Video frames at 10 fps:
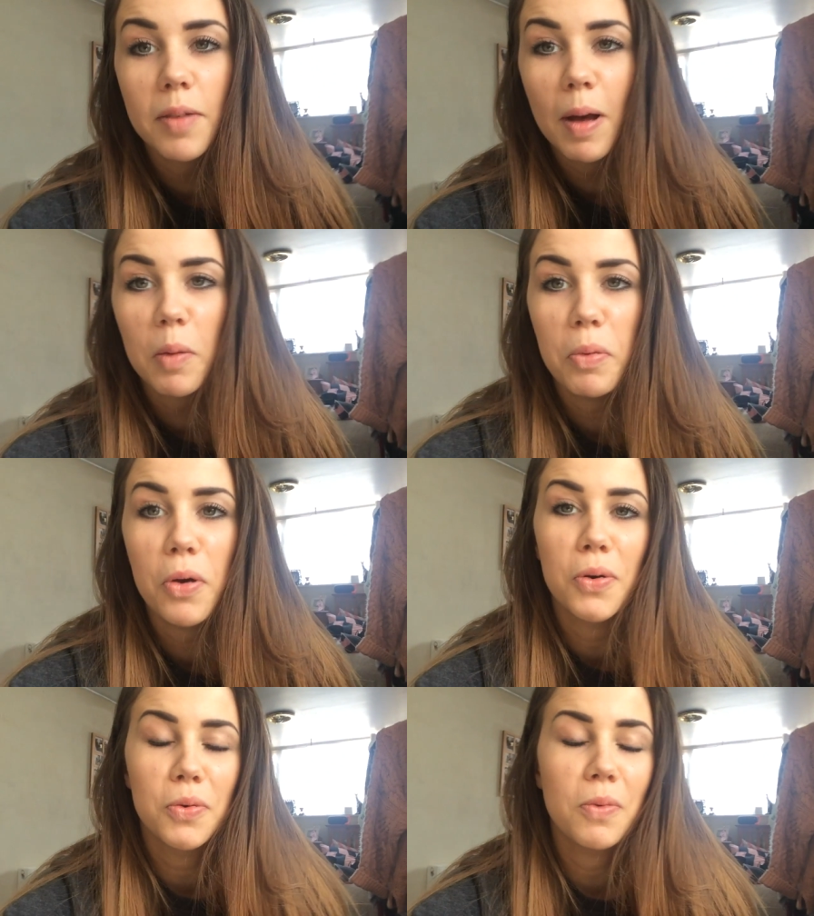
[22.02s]
somehow
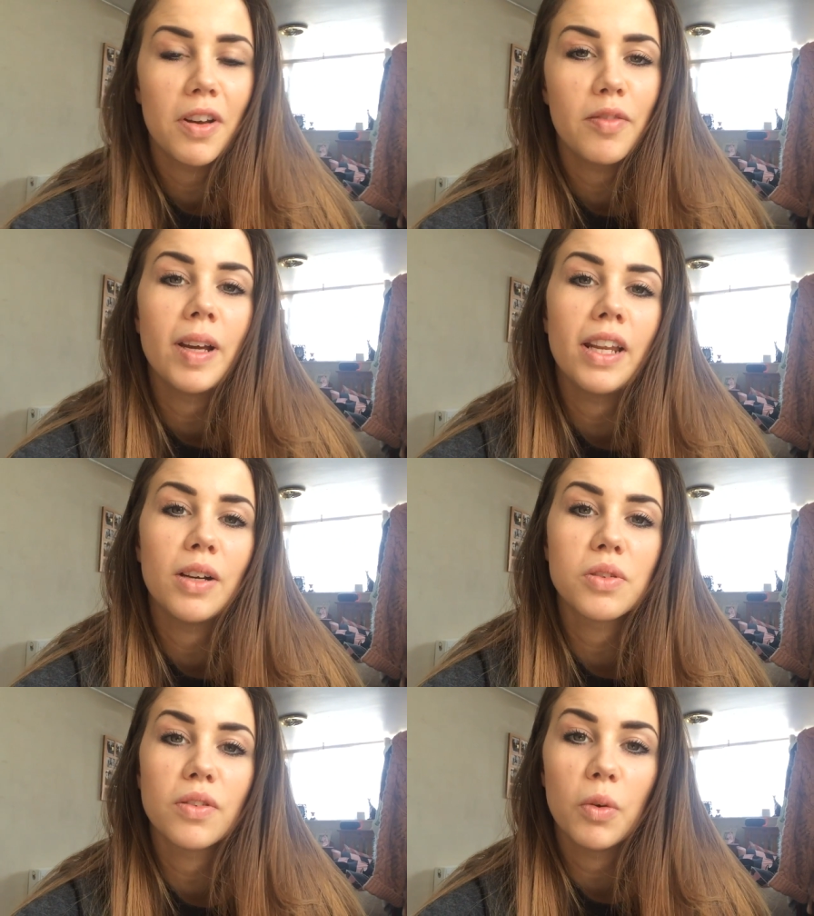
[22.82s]
pull one of my
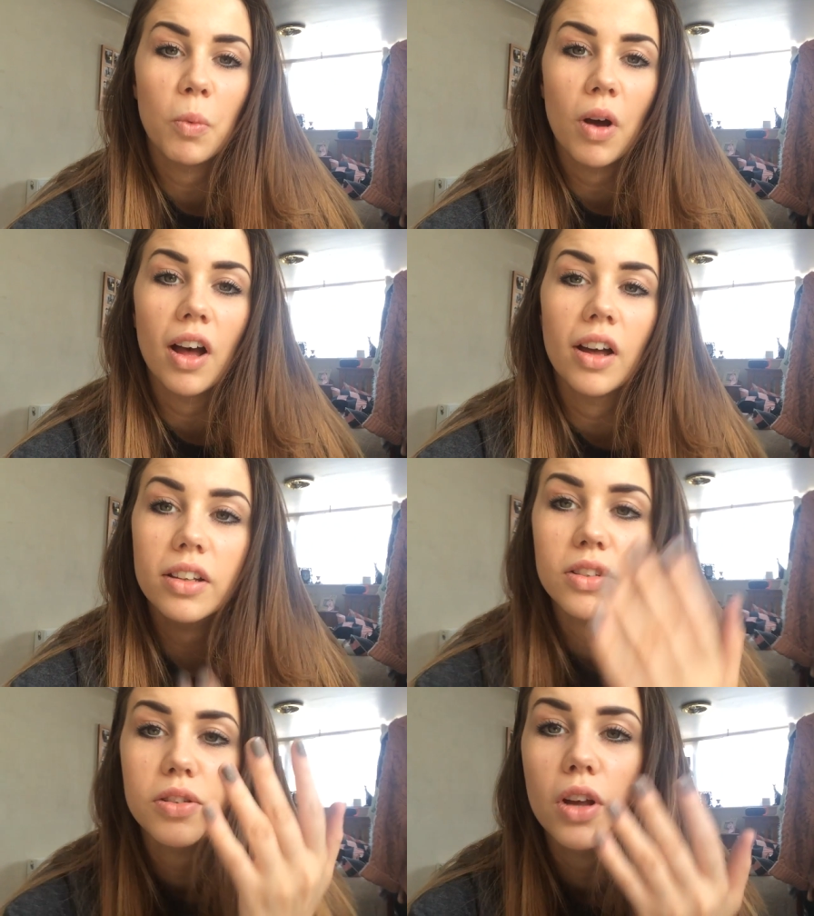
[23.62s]
nails off at work,
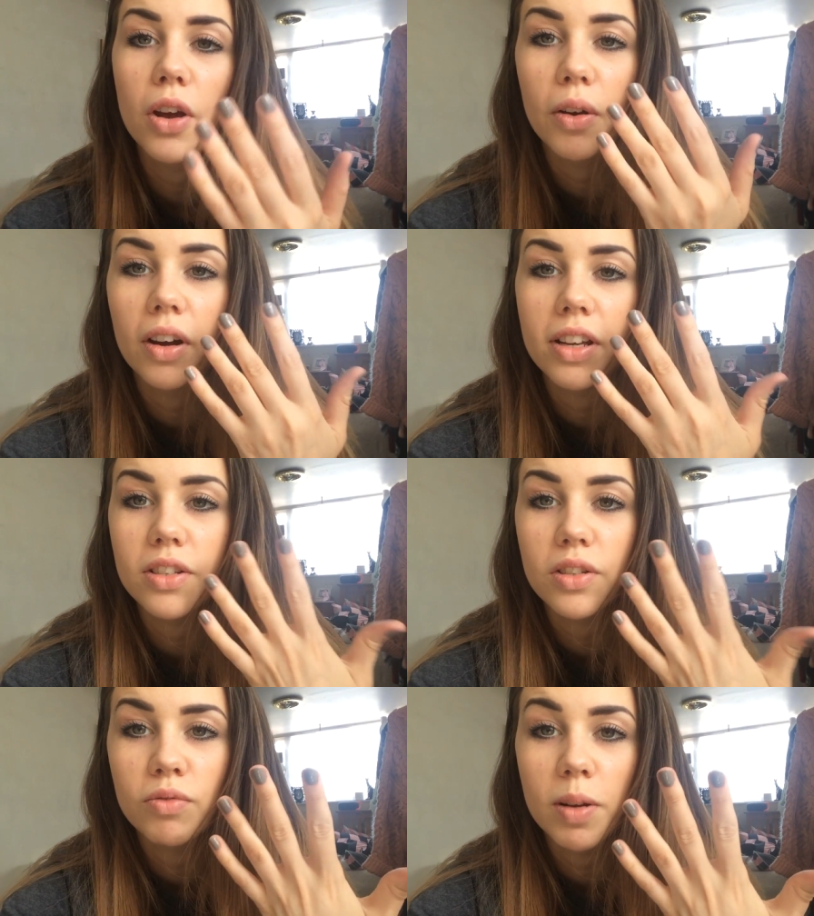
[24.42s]
so I
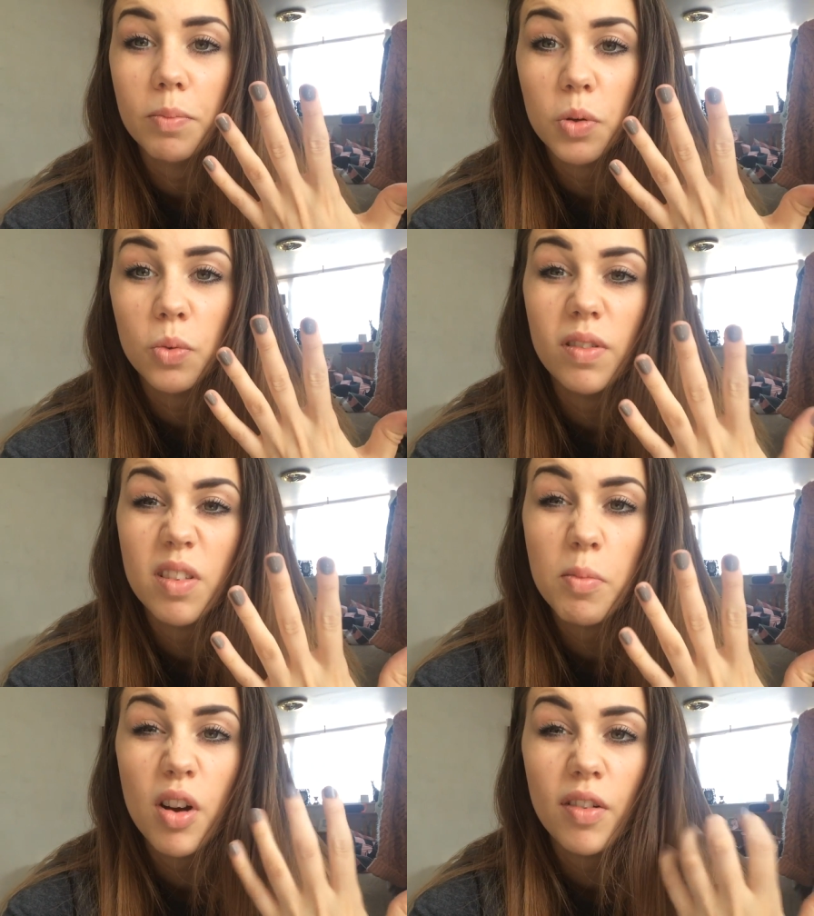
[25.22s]
just ripped all of
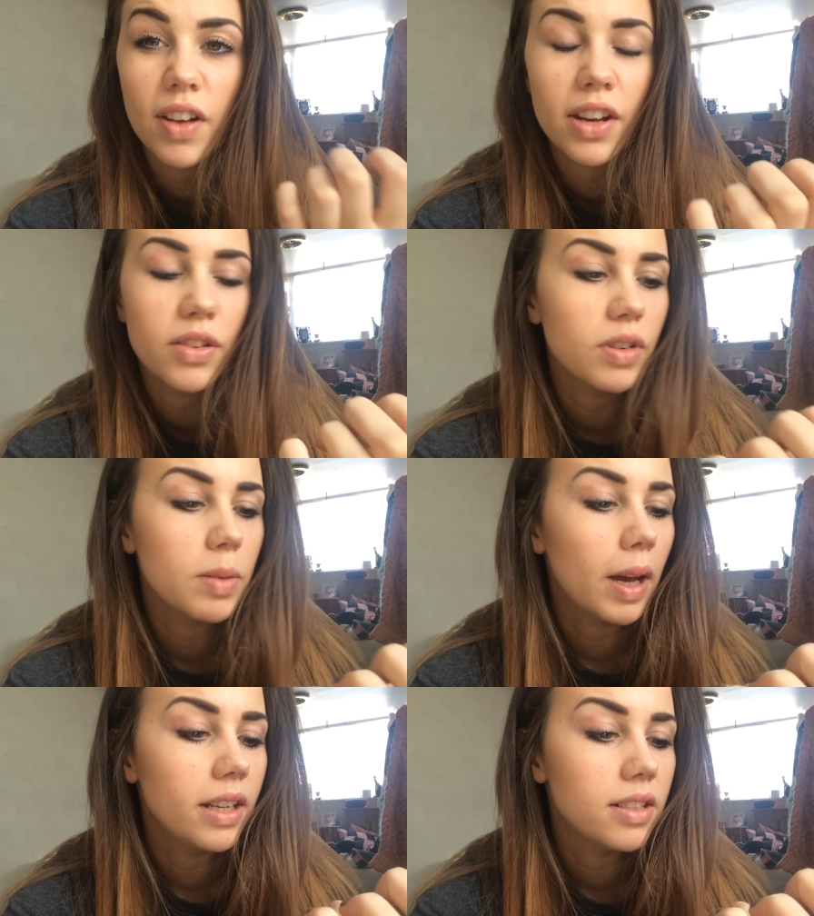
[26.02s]
them off and
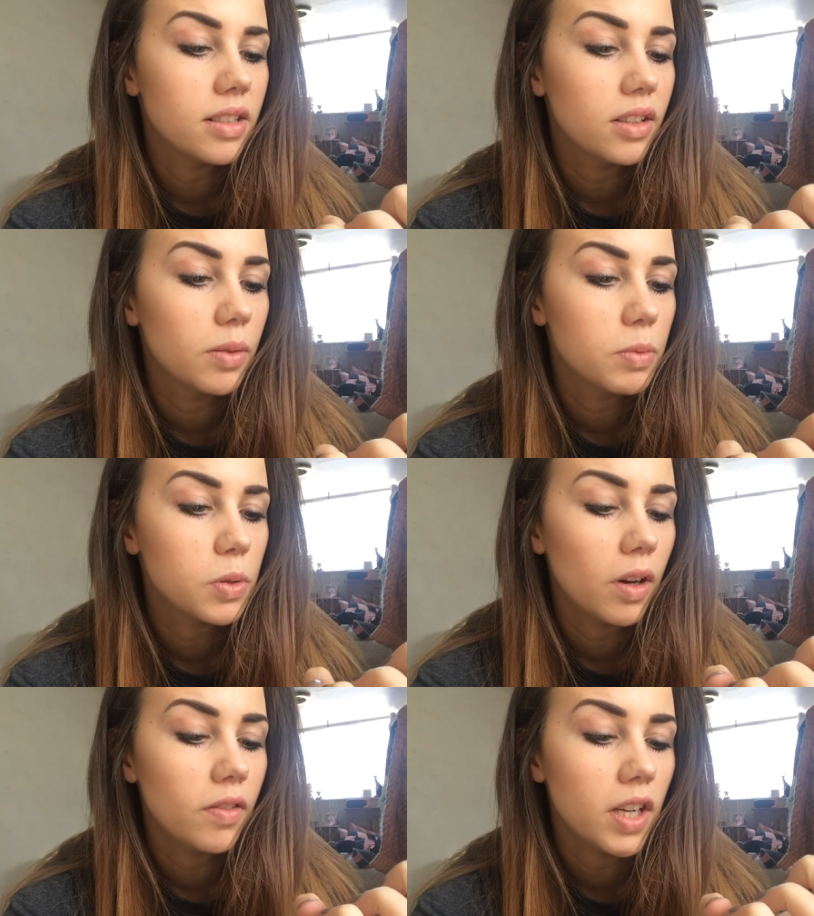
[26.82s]
repainted them.
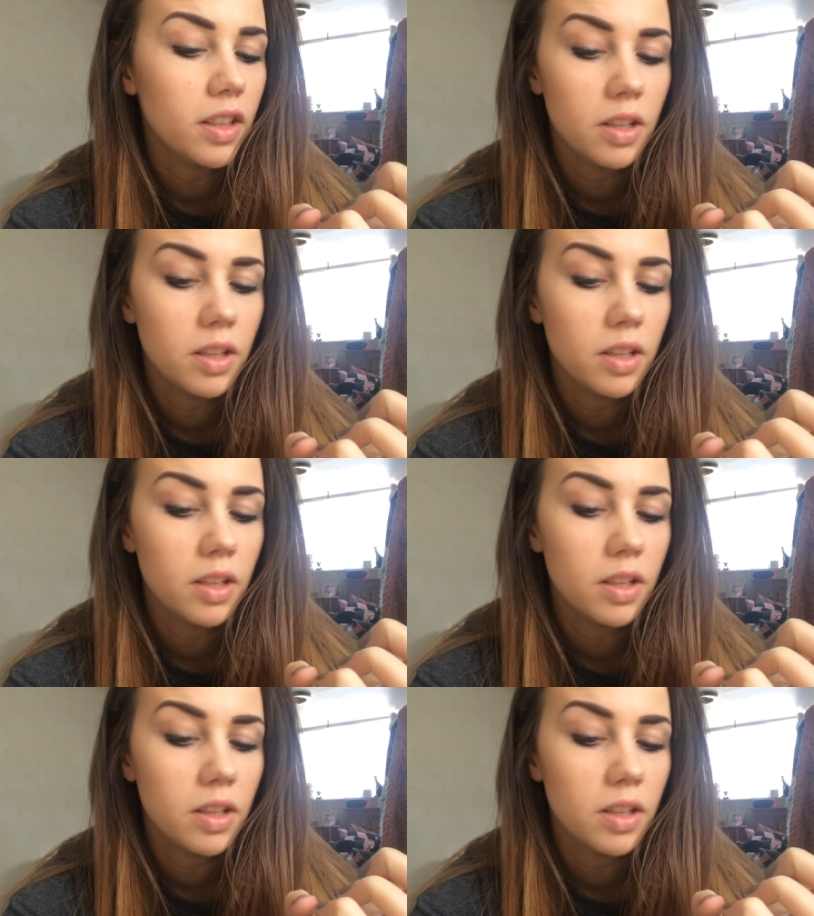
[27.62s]
So I've done